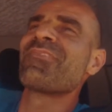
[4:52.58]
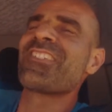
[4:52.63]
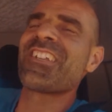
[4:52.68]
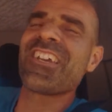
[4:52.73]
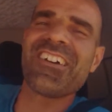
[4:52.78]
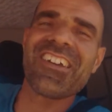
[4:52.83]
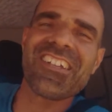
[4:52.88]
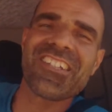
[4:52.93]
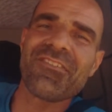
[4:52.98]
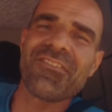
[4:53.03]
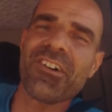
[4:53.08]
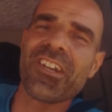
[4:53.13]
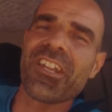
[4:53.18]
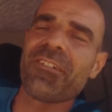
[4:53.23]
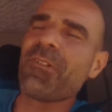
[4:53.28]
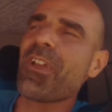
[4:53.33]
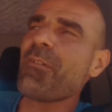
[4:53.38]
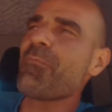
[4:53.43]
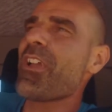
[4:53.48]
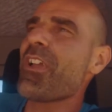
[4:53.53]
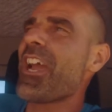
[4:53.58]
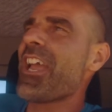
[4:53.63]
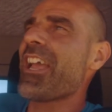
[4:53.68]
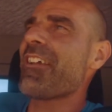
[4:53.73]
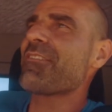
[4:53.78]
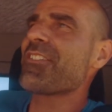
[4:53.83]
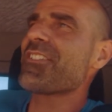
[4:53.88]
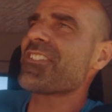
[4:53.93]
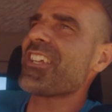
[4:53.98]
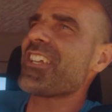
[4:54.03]
So it's funny, maybe I
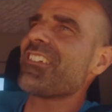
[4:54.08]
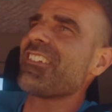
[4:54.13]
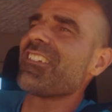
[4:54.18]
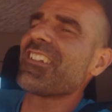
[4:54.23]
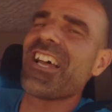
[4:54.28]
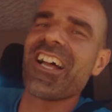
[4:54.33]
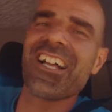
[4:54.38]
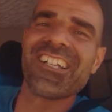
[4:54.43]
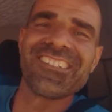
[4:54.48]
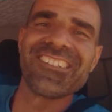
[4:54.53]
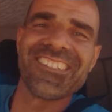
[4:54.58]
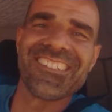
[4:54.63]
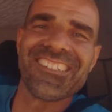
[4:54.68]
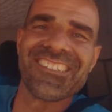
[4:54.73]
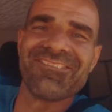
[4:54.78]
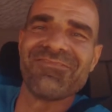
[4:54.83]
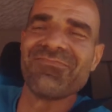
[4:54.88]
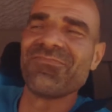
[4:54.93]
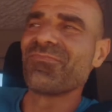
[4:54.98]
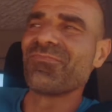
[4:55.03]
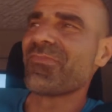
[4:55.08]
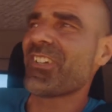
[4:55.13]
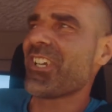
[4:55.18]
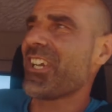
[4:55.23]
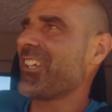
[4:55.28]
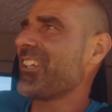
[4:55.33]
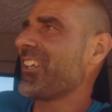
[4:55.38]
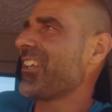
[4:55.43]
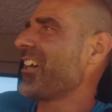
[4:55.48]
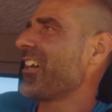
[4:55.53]
have to settle down in
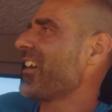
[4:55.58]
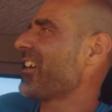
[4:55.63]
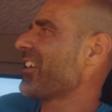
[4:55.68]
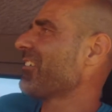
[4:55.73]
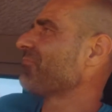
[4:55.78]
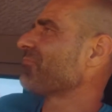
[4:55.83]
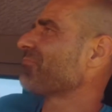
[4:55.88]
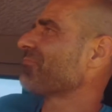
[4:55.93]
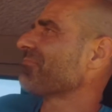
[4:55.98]
Kununurra.